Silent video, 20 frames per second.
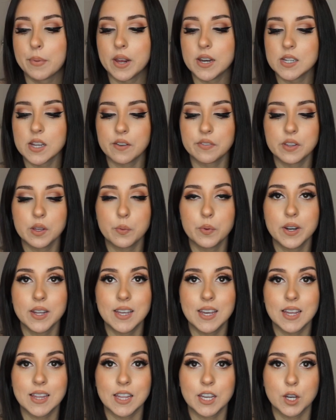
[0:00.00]
but I definitely want to
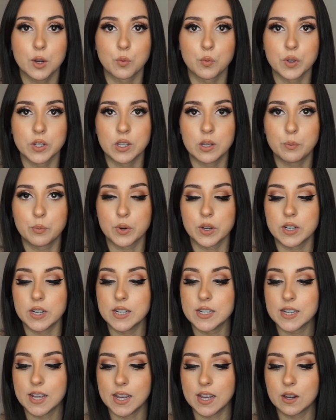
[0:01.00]
get like a really pretty
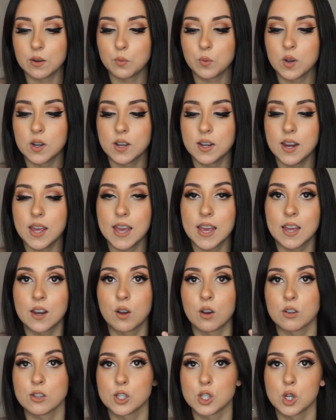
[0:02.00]
tan one and
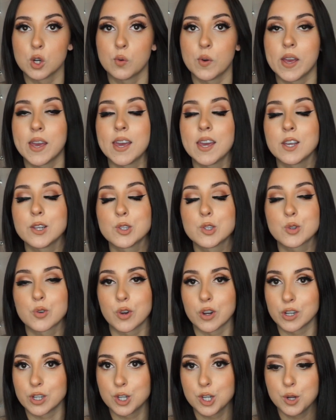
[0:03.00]
also a
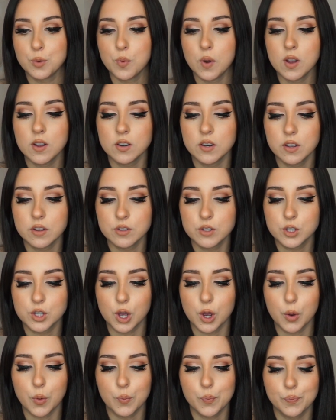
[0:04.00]
scrunchy one.
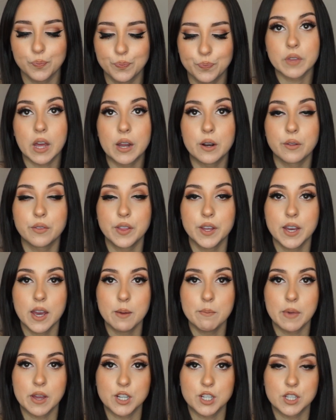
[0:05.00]
So I don't think I
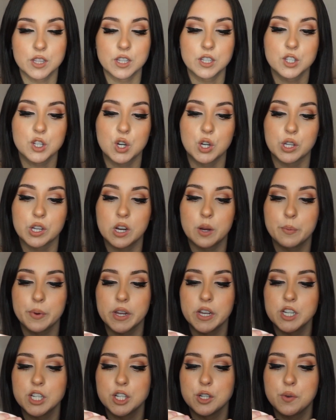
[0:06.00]
mentioned this earlier, but
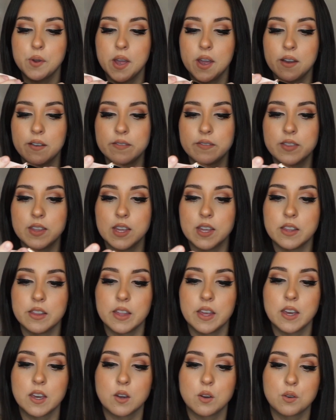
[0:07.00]
I do have the
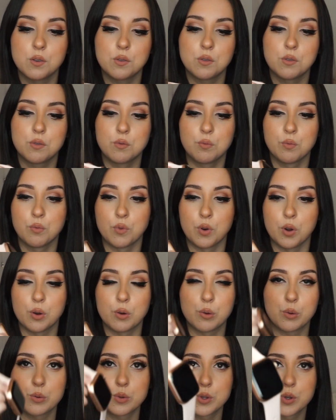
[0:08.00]
like
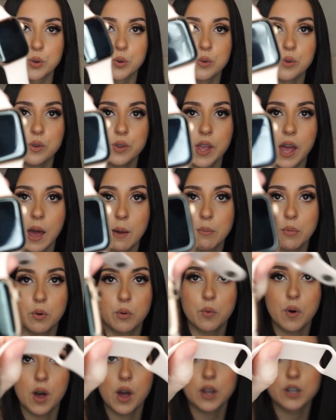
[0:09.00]
rose gold Apple
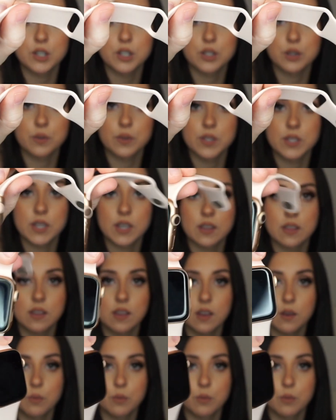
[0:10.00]
Watch. So it's like the